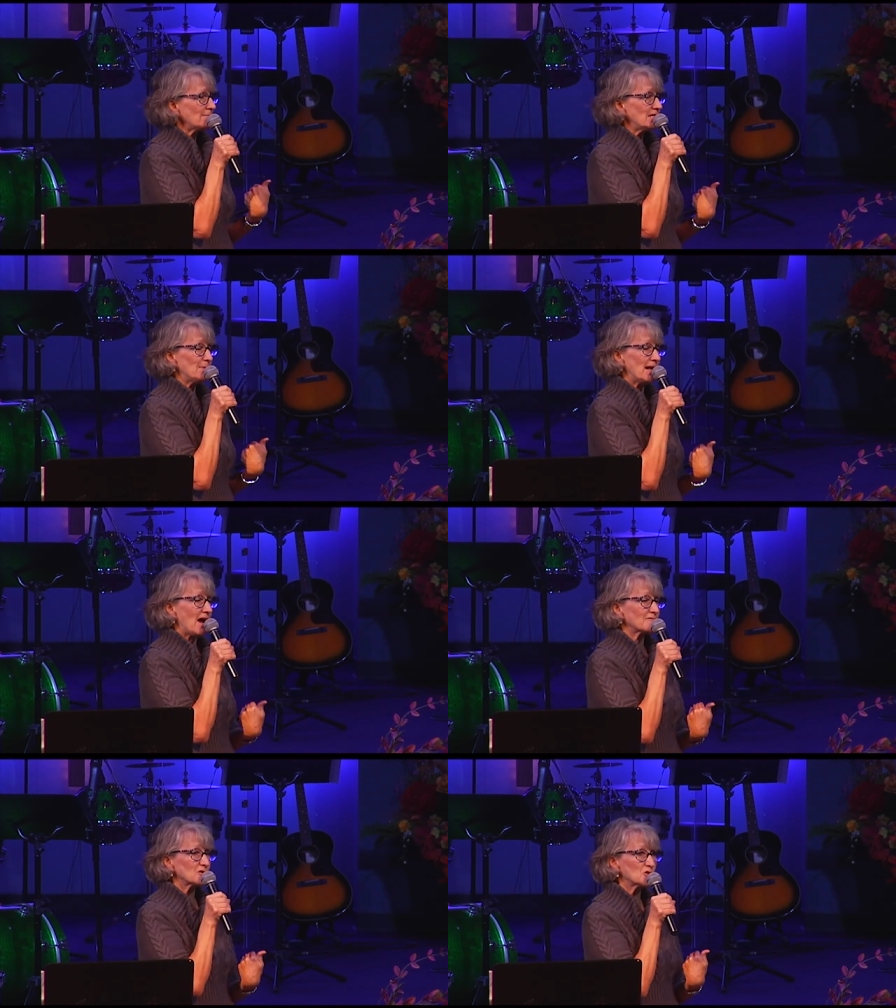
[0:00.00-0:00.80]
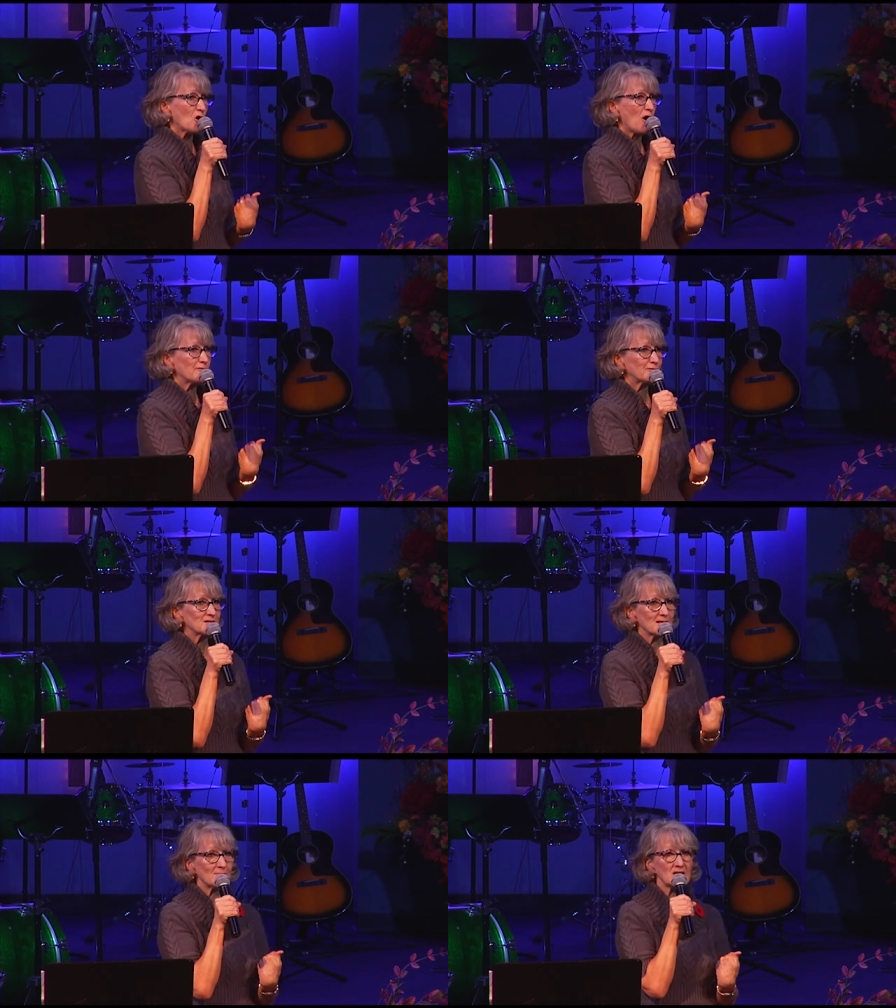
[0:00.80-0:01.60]
He'd been after John for
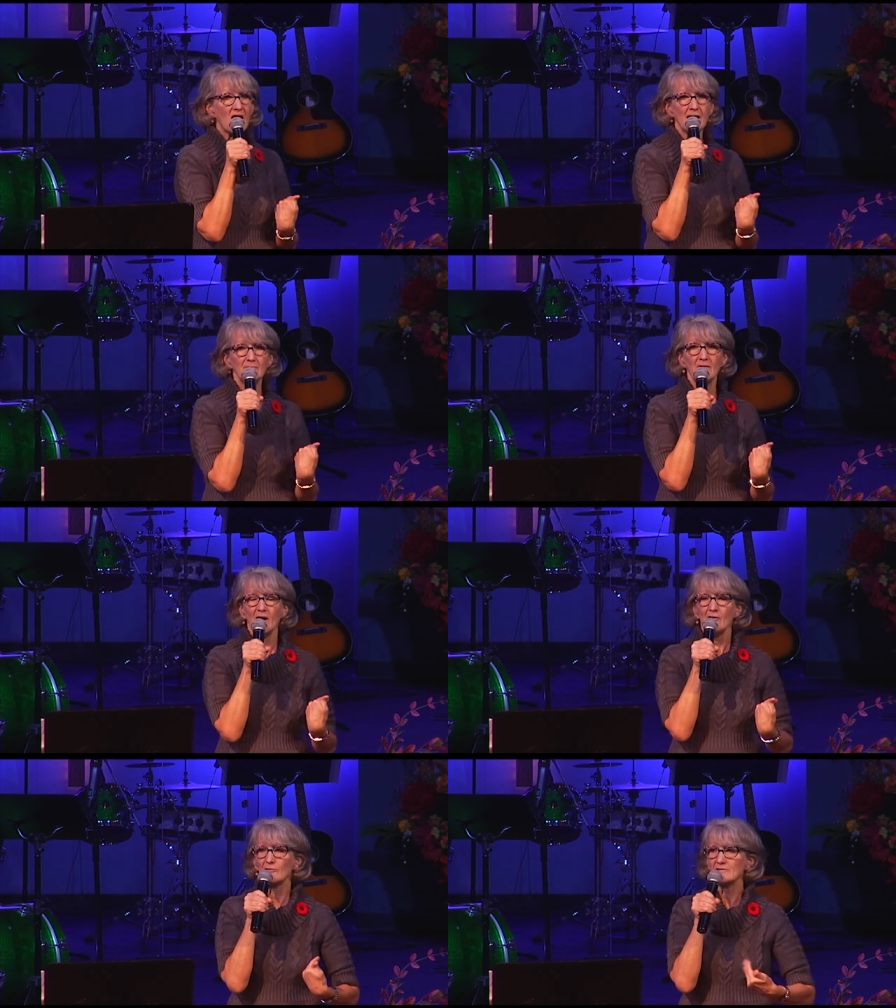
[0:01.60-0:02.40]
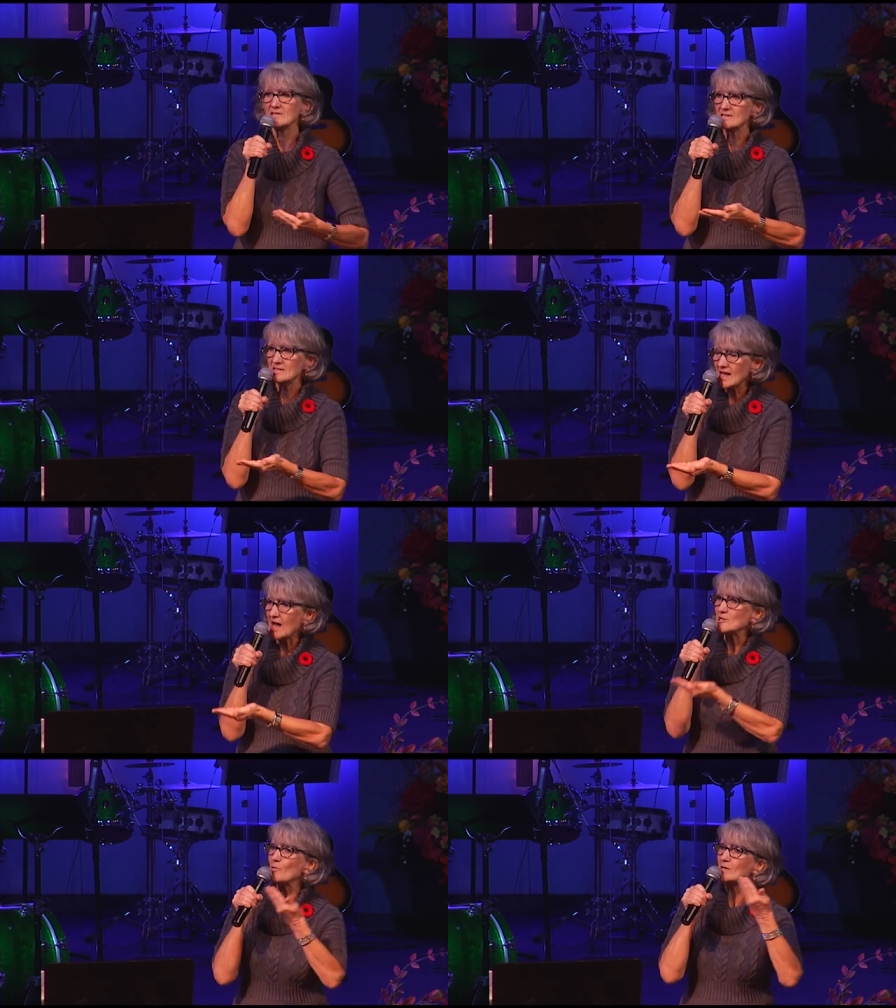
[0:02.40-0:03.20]
some time, for
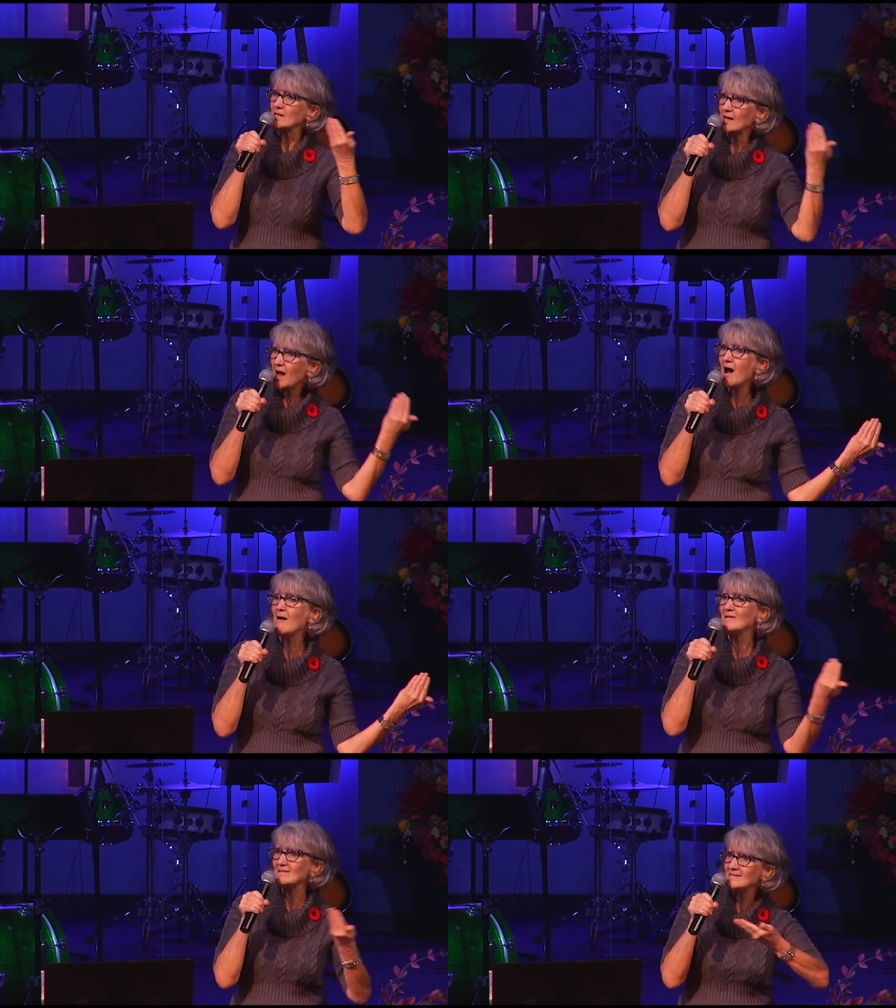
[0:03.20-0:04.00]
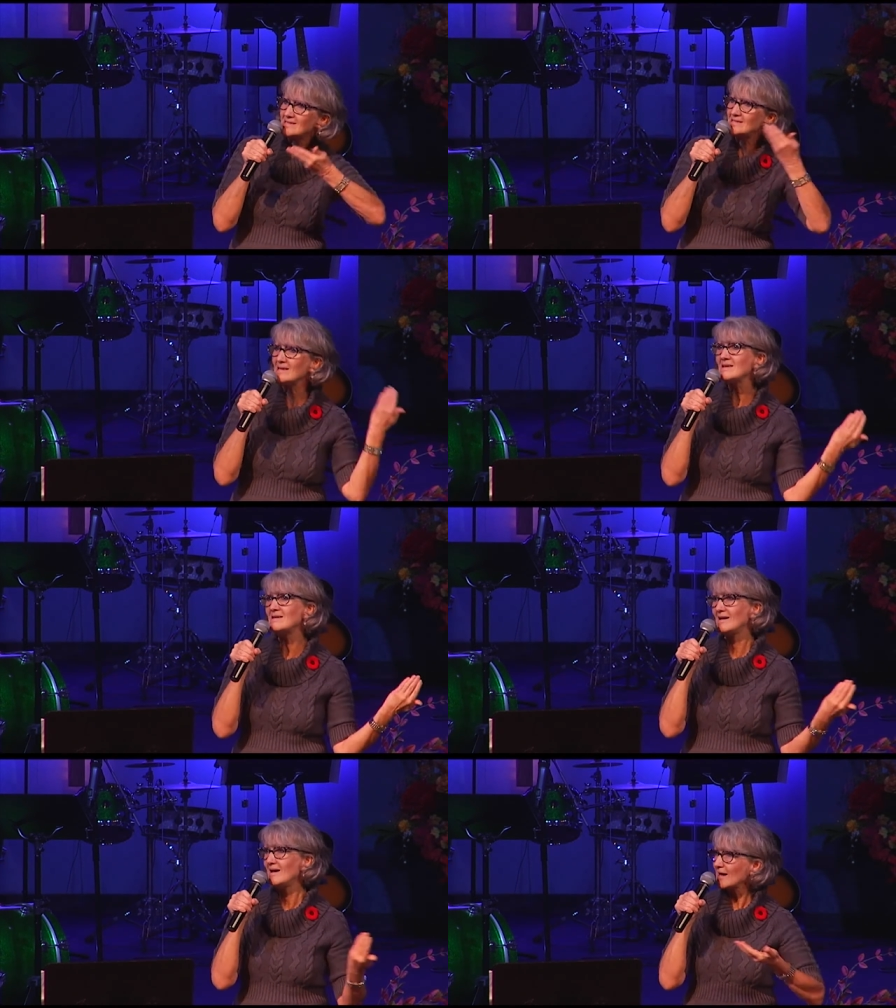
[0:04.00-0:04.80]
Saskatchewan to come and
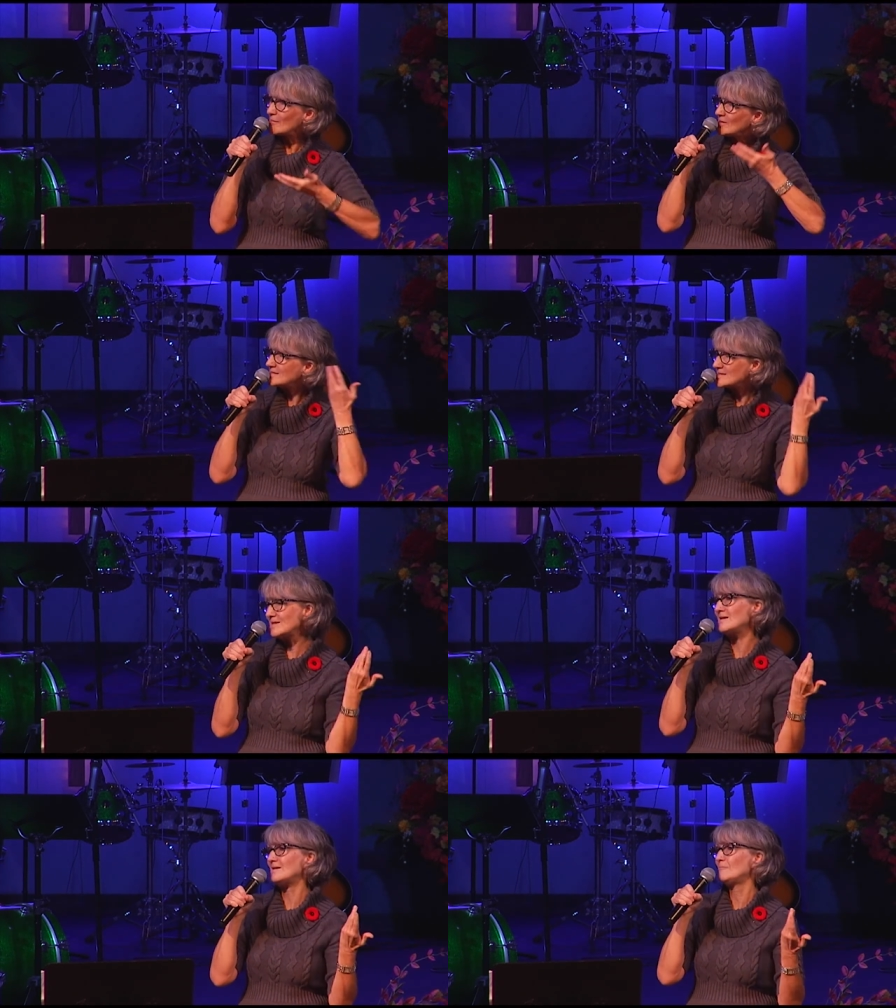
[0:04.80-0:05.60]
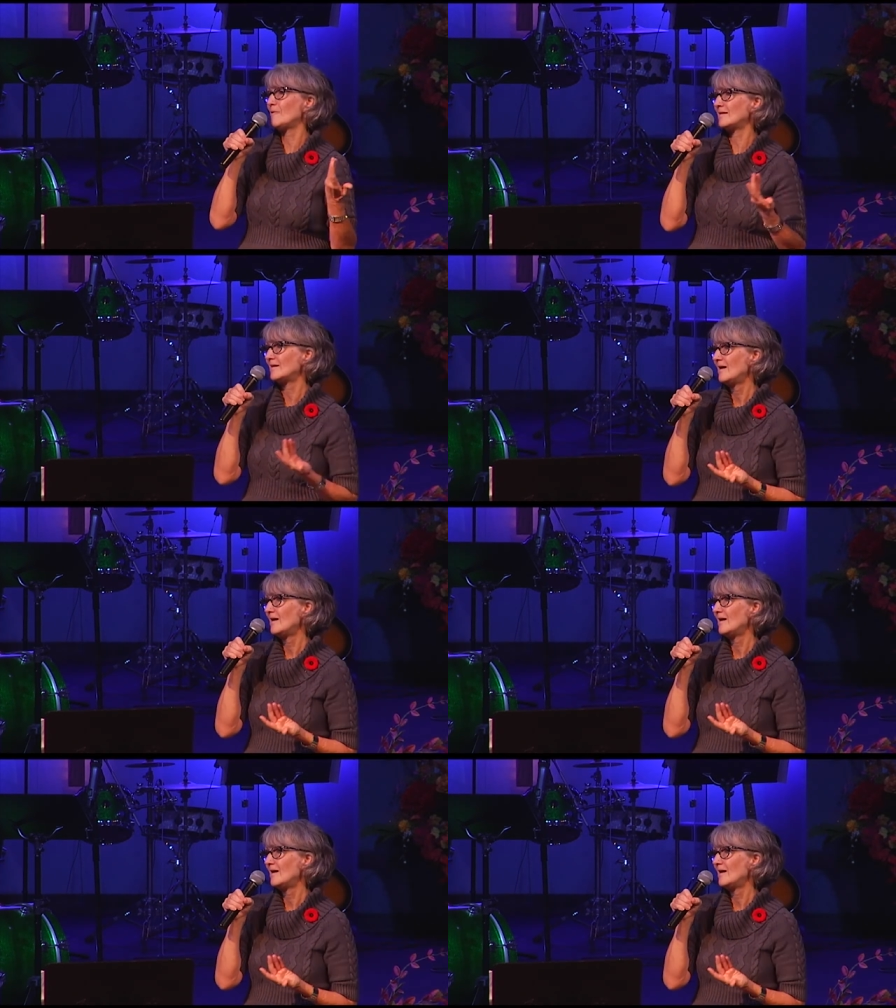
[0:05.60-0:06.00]
see what